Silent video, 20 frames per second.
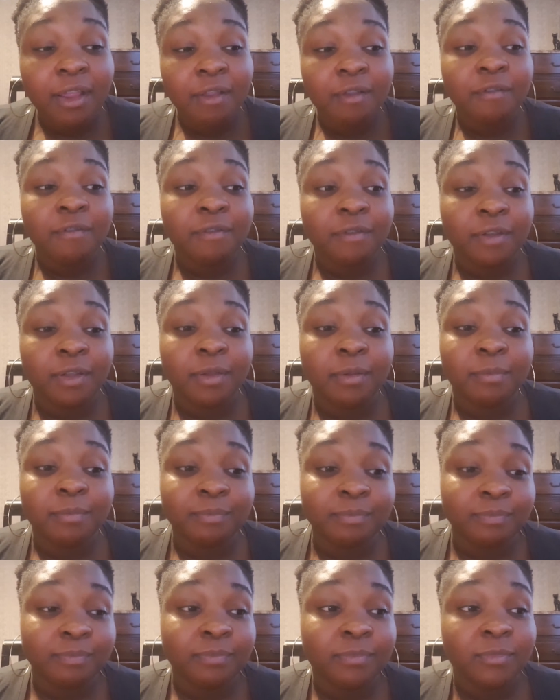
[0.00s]

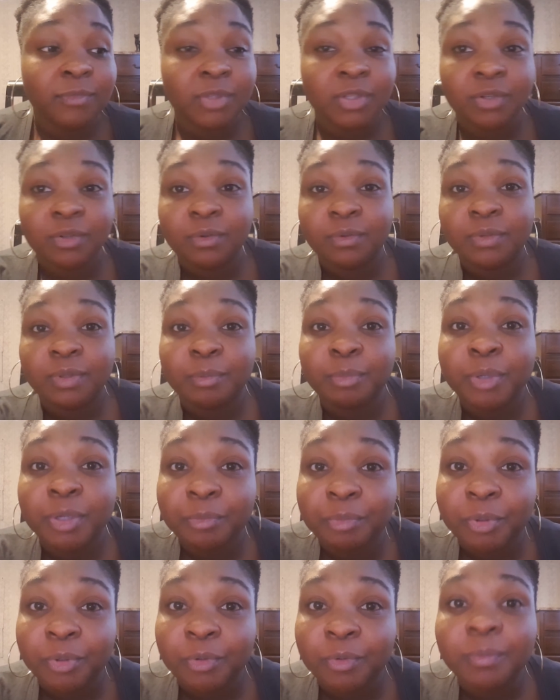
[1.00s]
from, you know, the
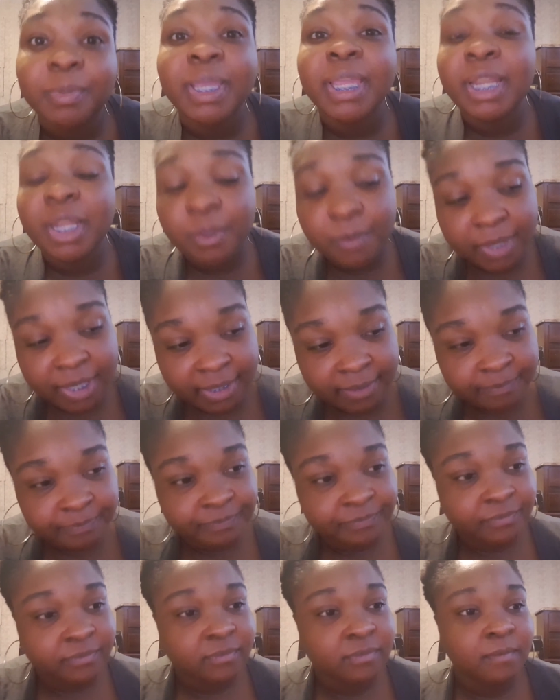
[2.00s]
Pre-Poo. But anyway,
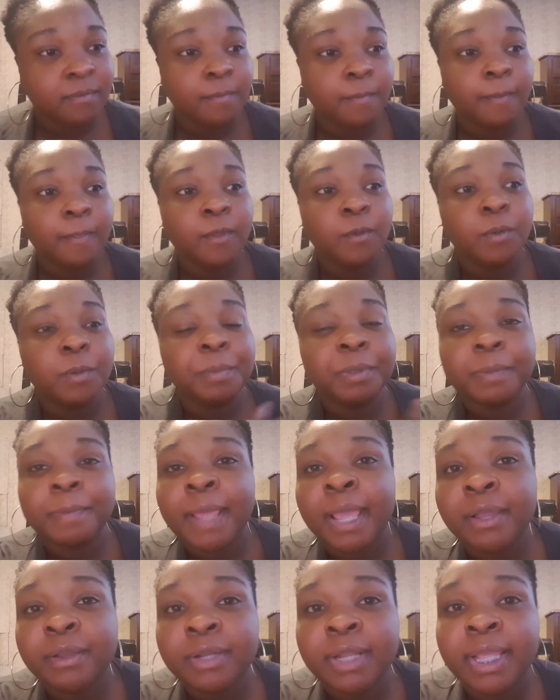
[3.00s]
we put a
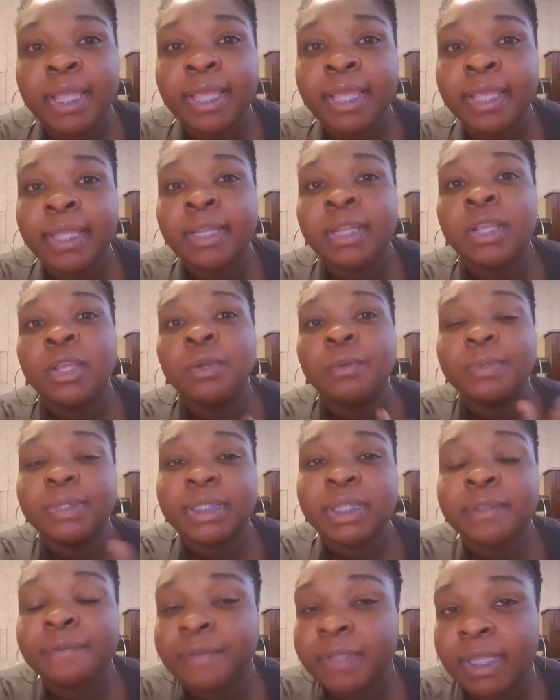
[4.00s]
bag on our head. We
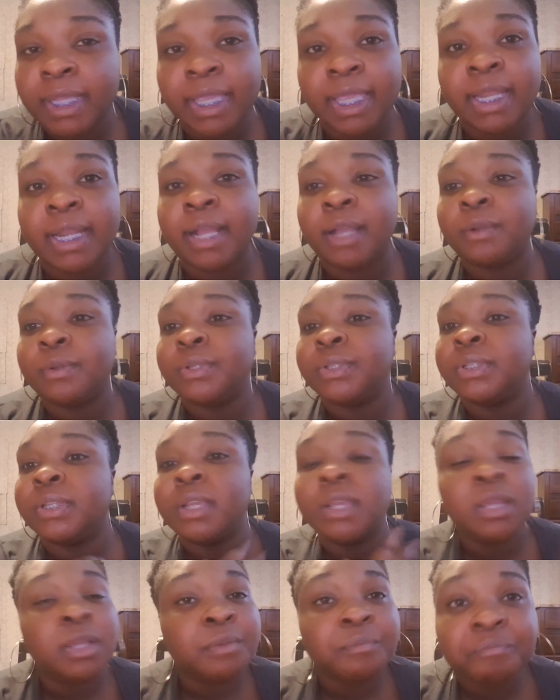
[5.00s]
sleep for like 8 hours,
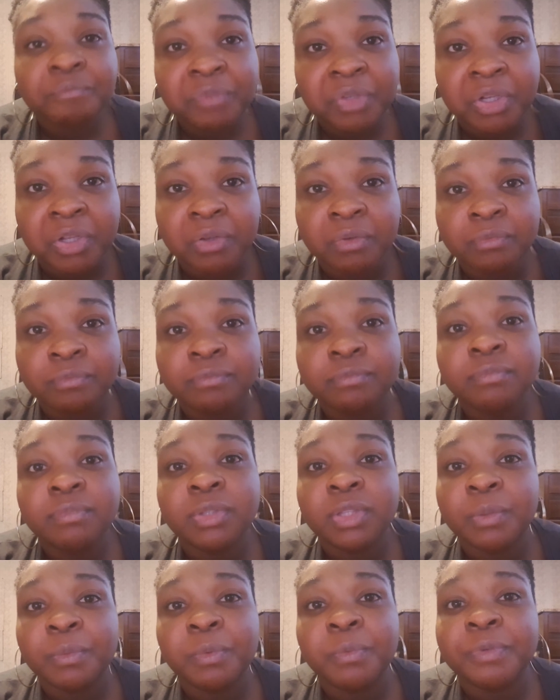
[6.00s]
you know.
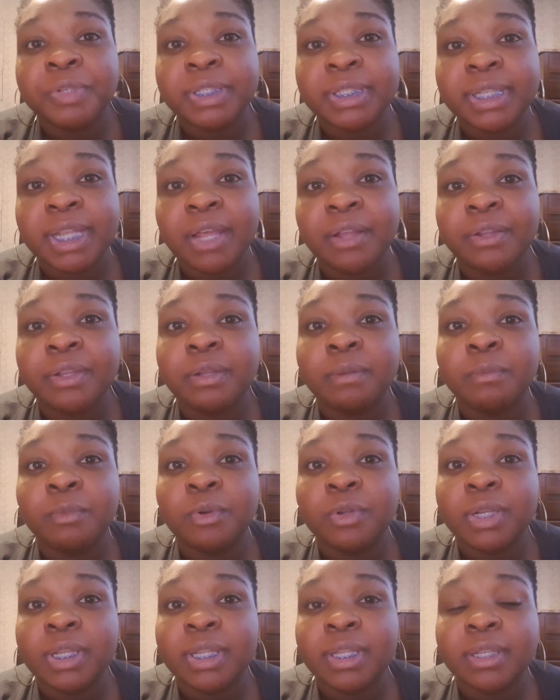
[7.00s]
Then we rinse it out in the
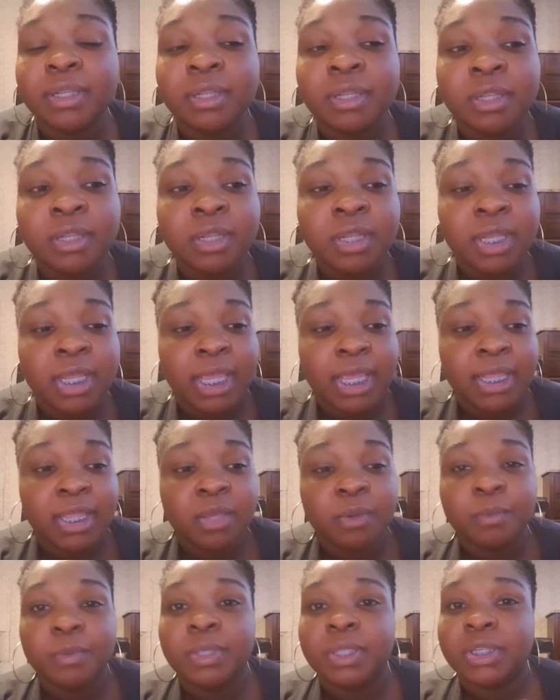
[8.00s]
morning. And
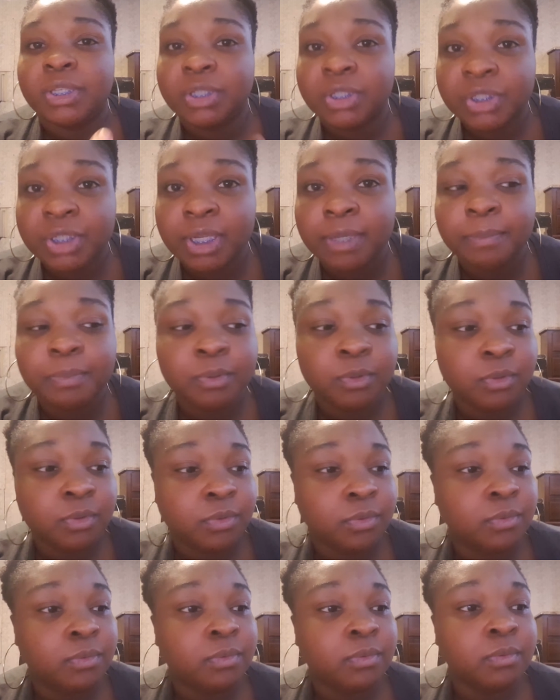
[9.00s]
then we
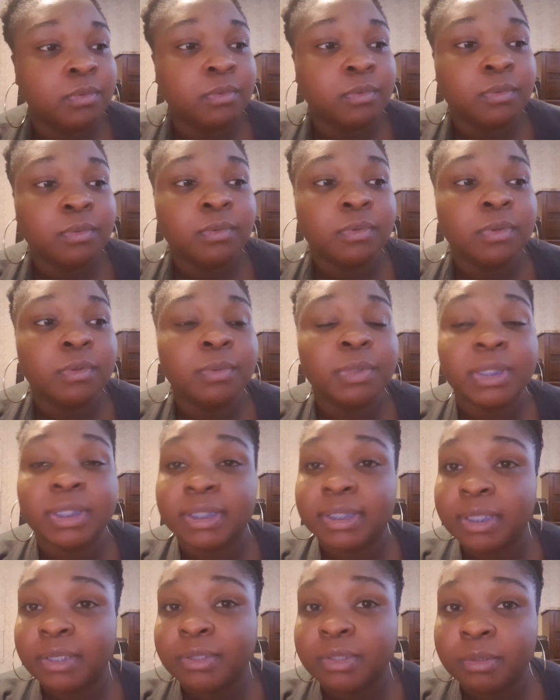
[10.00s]
shampoo with the
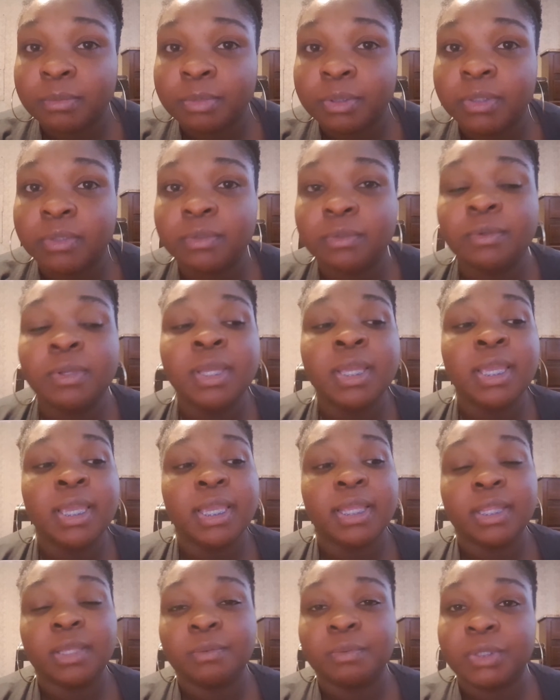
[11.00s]
Selsun Blue.
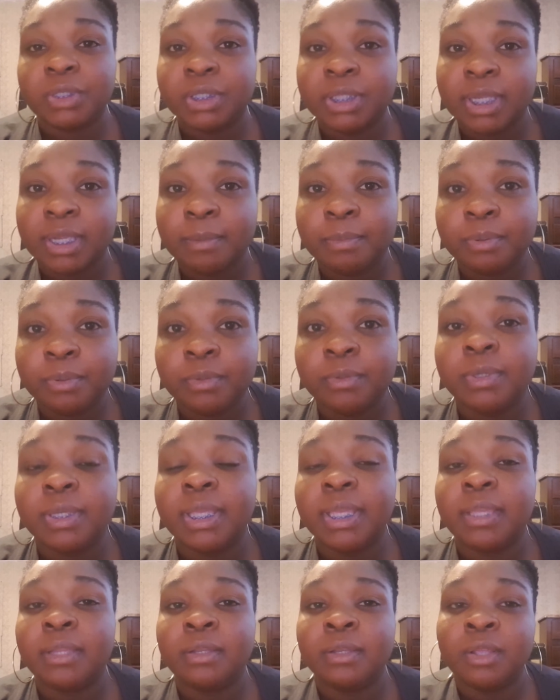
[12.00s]
And then we shampoo
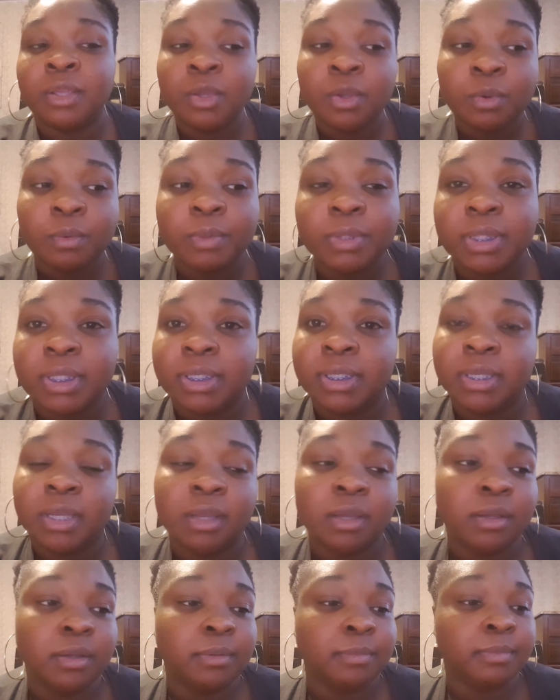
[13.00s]
again with
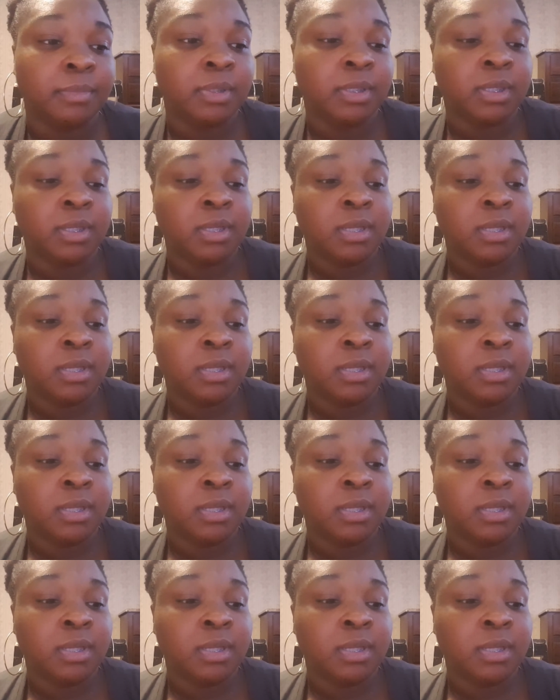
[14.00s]
the